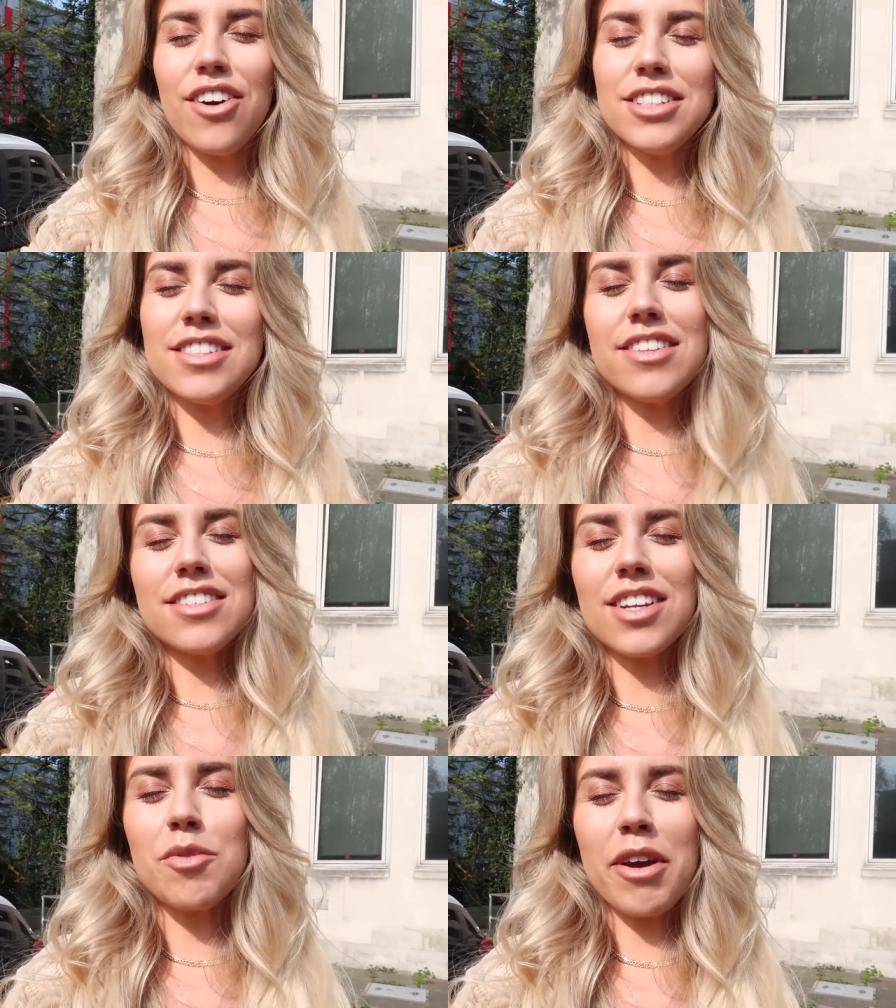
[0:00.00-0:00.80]
Honestly, the
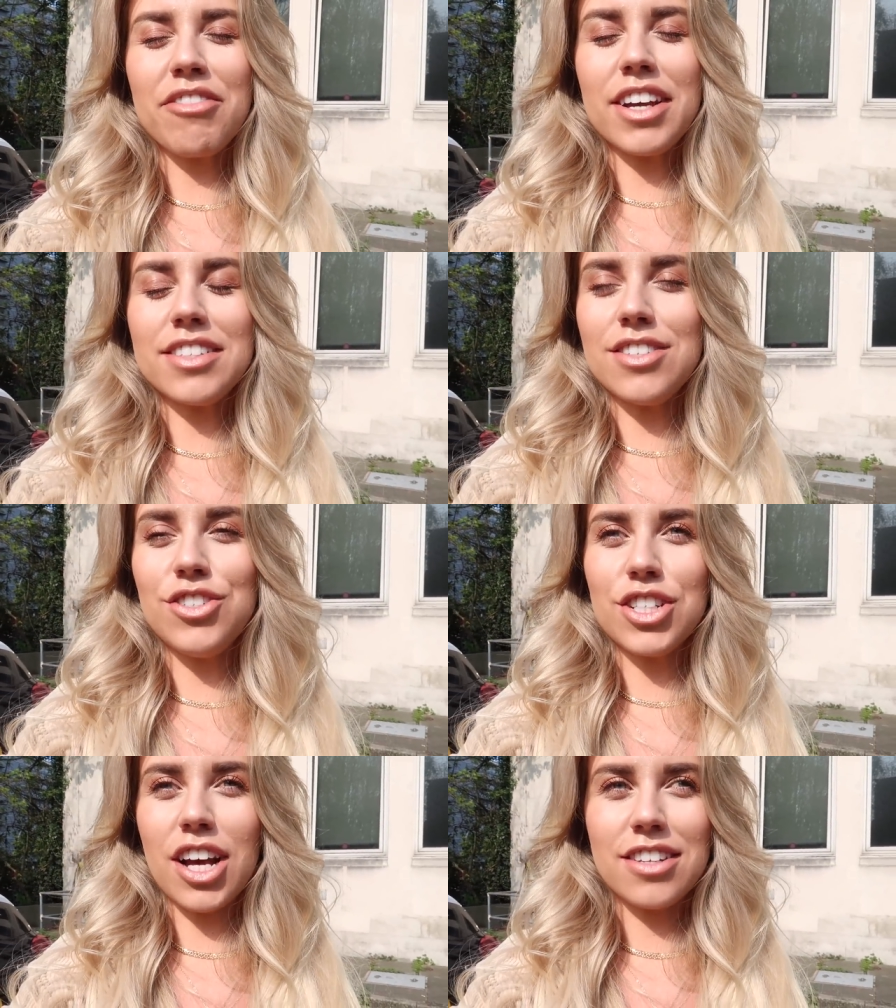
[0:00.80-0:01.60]
sun on my face is
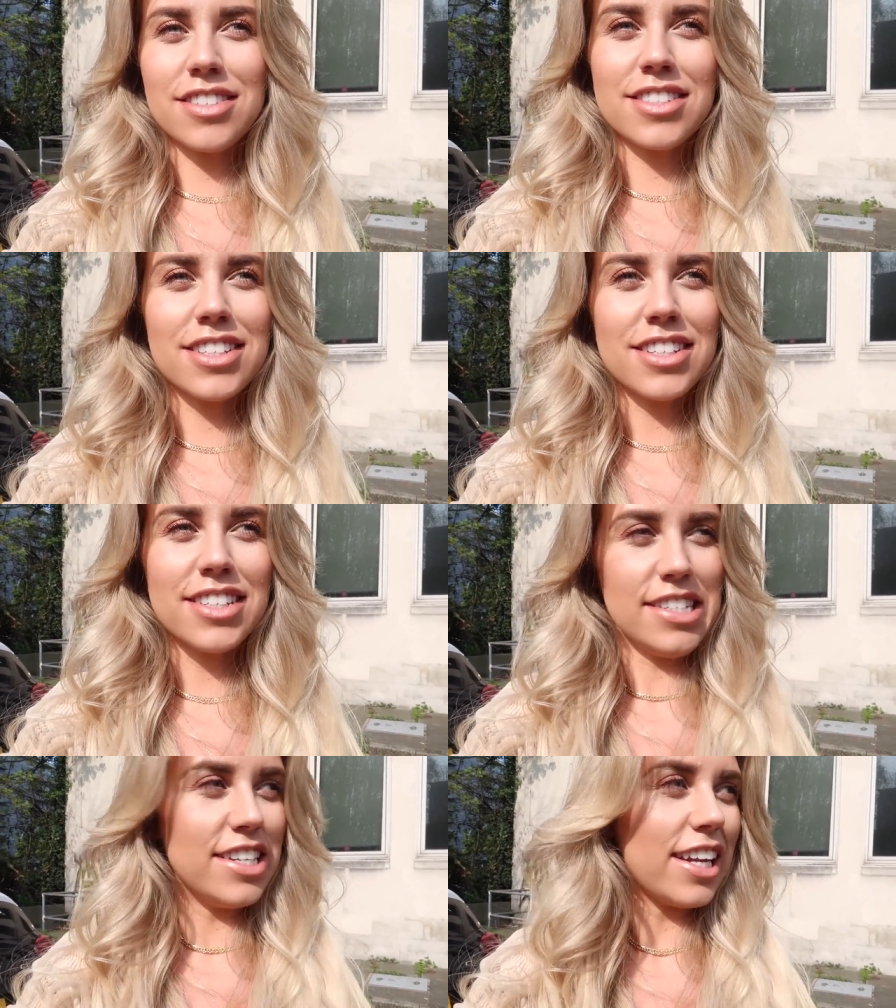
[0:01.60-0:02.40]
just
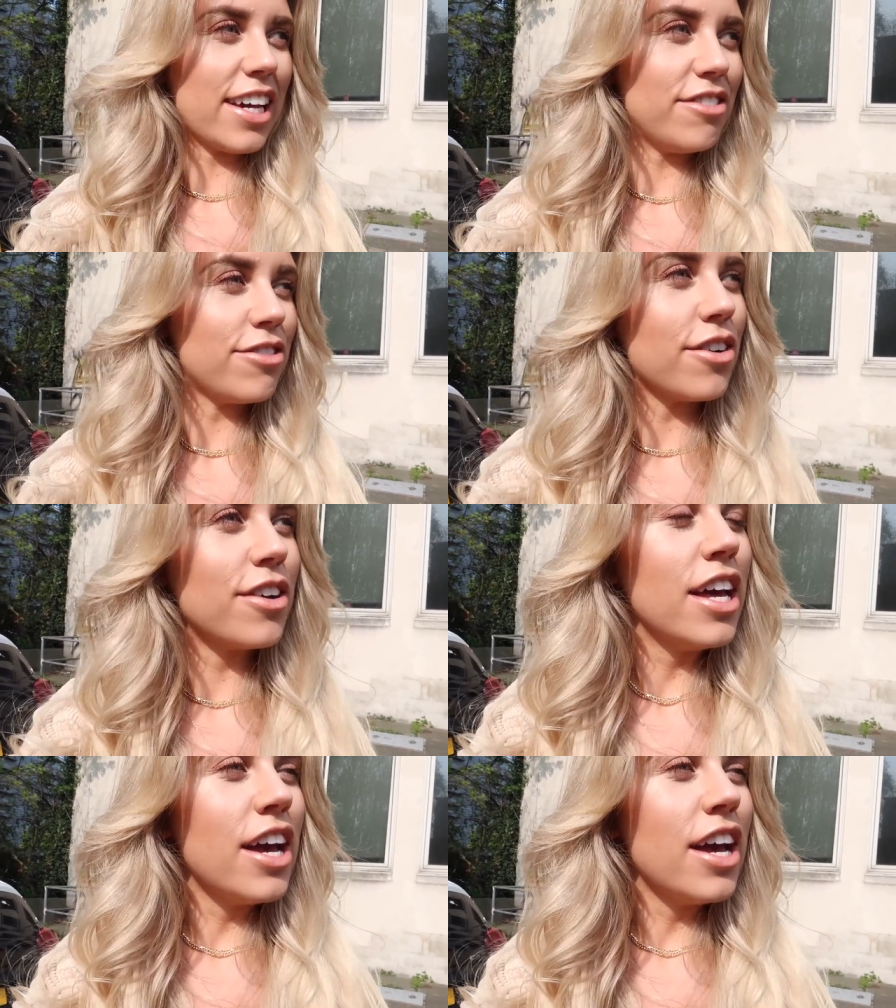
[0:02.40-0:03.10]
delightful.